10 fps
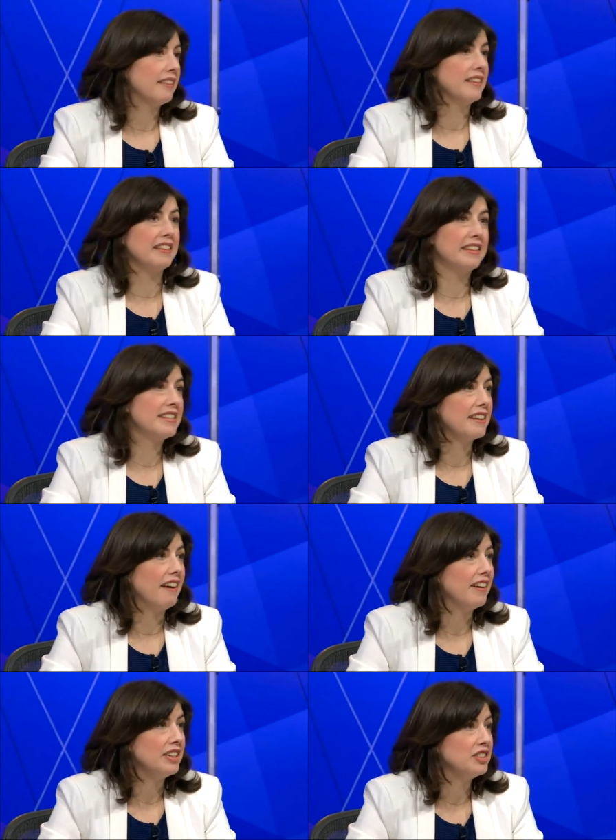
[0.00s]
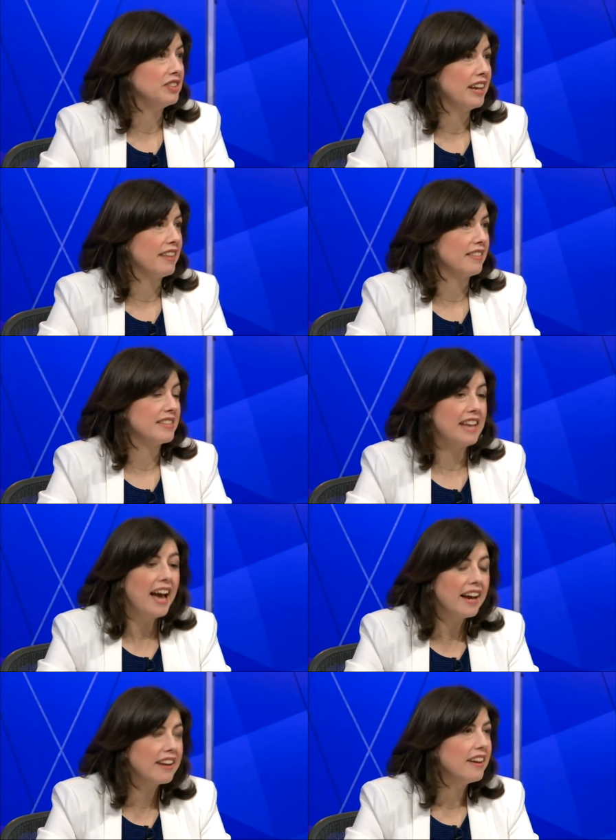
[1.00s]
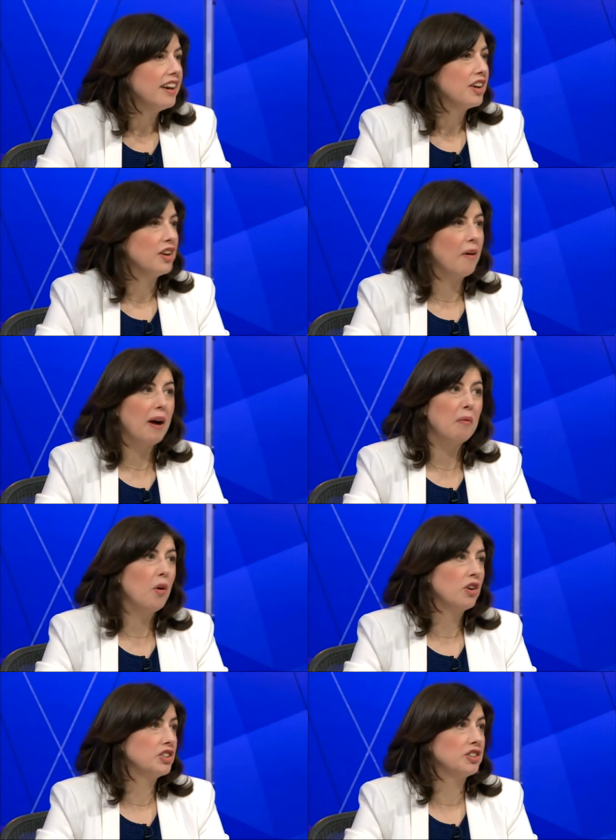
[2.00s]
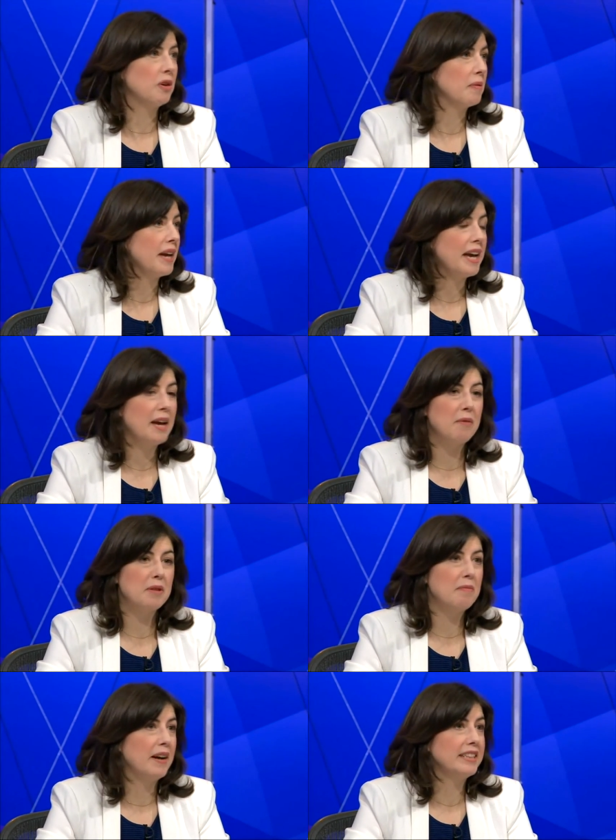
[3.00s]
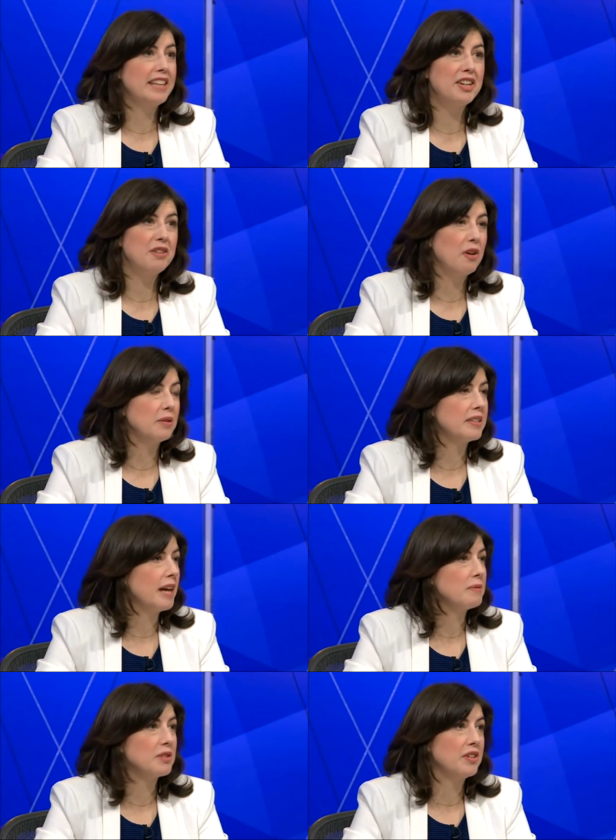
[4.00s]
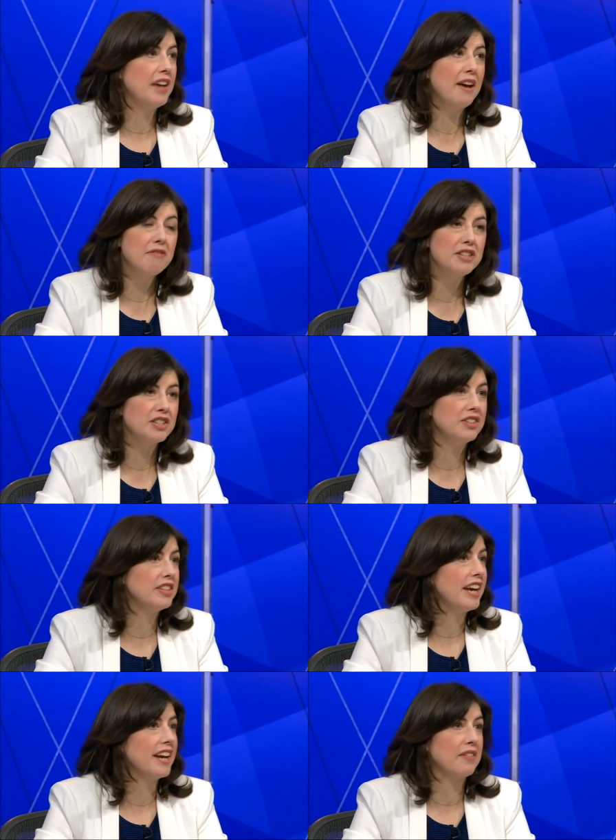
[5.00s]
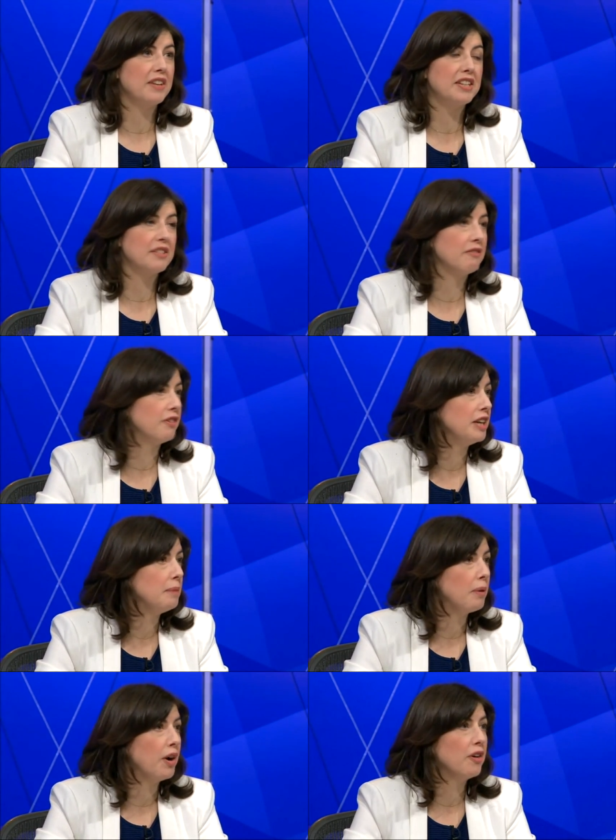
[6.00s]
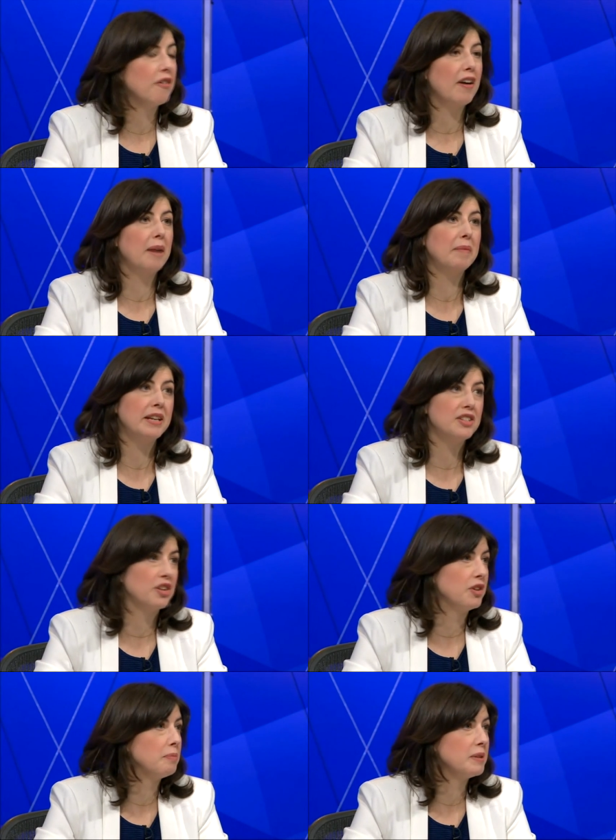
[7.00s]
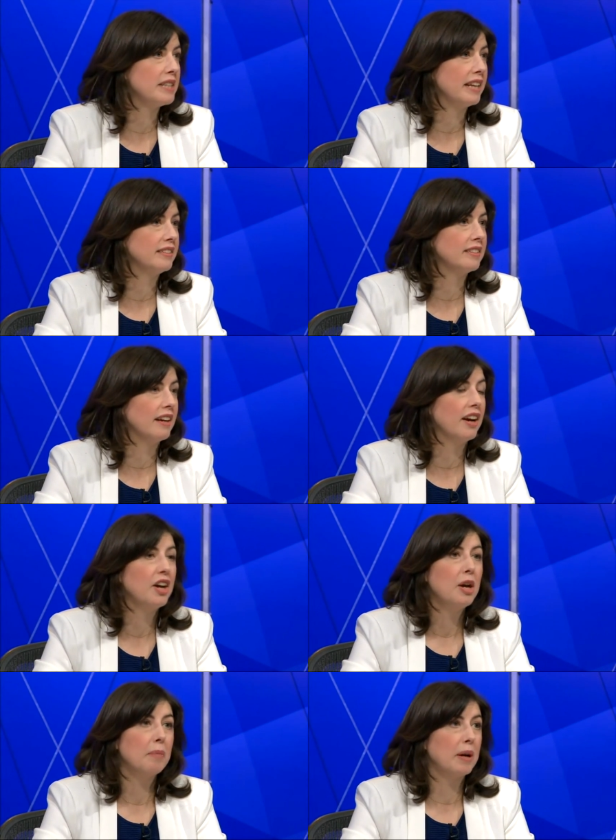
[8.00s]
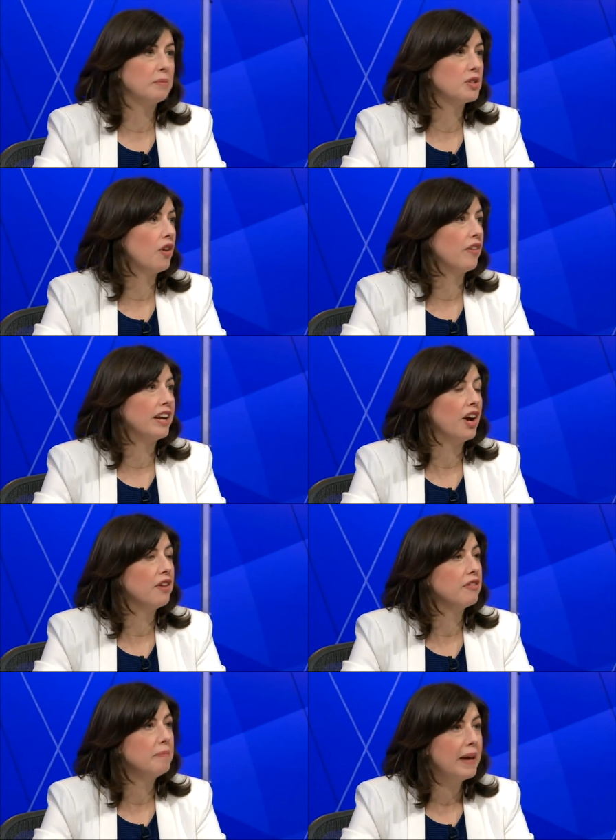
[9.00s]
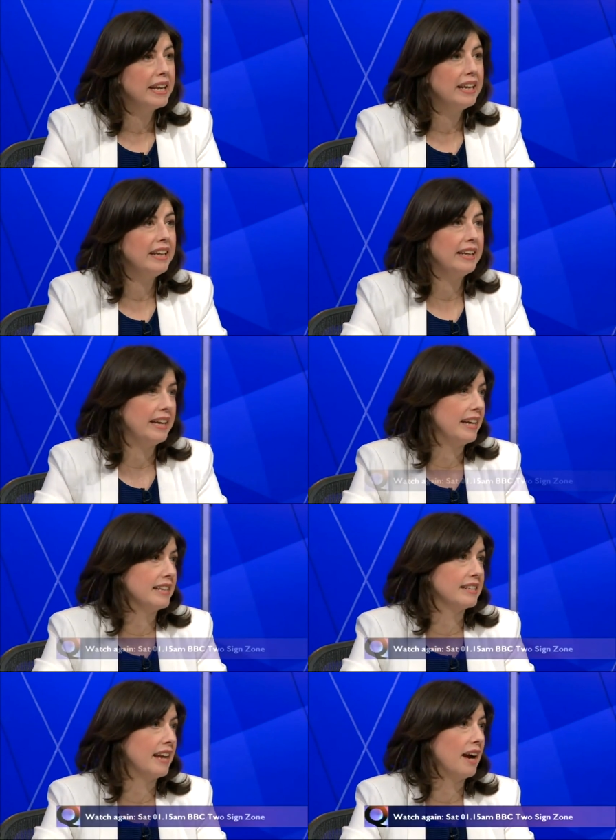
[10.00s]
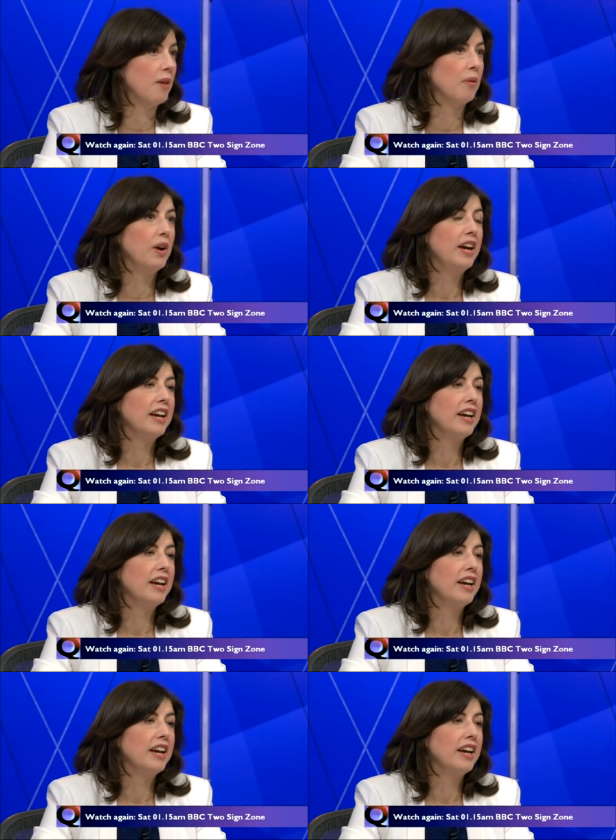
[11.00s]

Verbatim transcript: I think this guy should get the sack. You know, I watch Top Gear with my 10-year-old stepson every Sunday. I think it's a funny programme. He's a good presenter. But I'm sorry, over many years now,